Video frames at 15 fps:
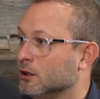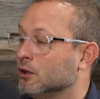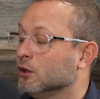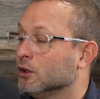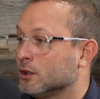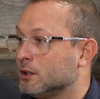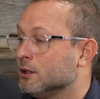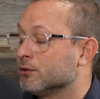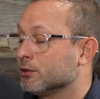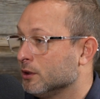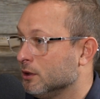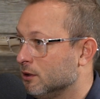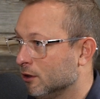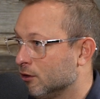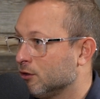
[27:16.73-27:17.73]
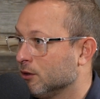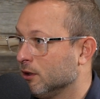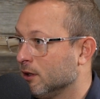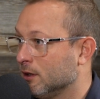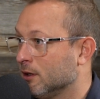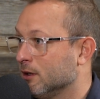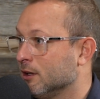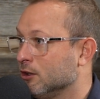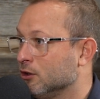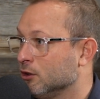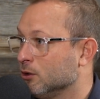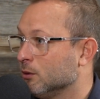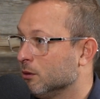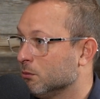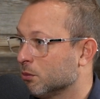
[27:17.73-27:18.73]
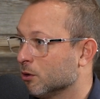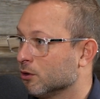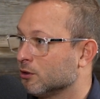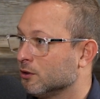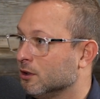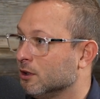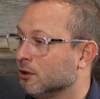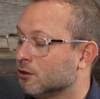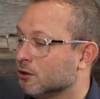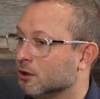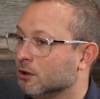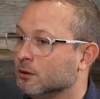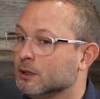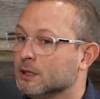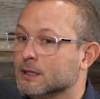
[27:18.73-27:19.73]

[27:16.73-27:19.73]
look different digitally than they do in person. And so